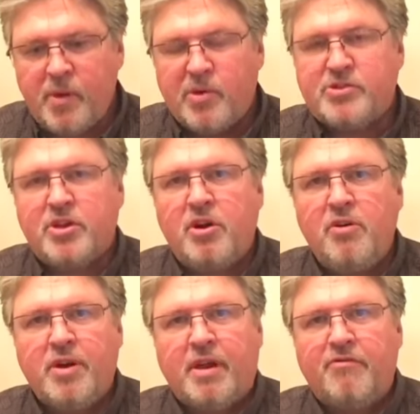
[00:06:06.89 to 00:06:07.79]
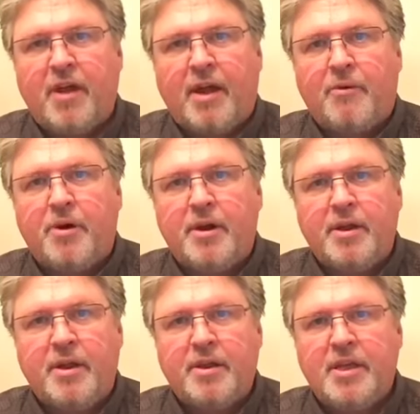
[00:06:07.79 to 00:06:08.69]
was the coconut flour.
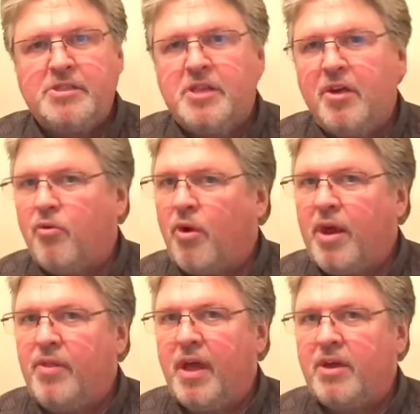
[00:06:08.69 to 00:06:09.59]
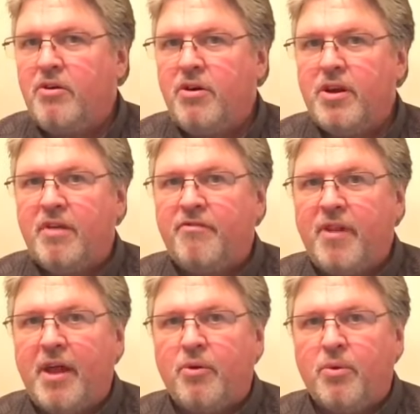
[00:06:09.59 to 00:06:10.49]
And unless they grind that coconut
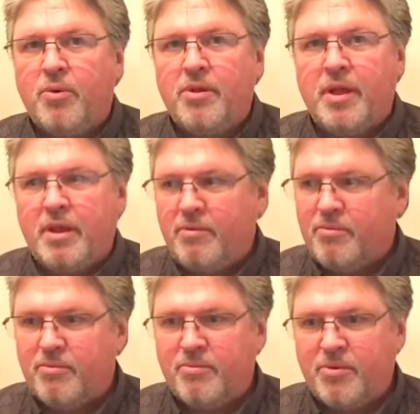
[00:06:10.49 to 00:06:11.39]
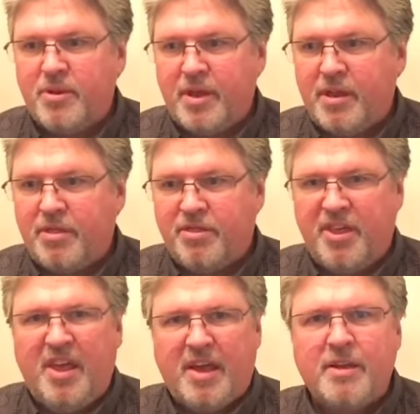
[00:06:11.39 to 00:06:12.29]
flour really, really
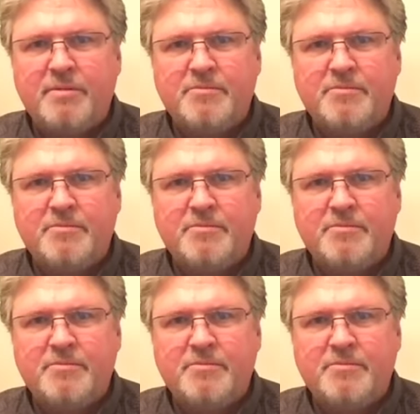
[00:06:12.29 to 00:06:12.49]
thick,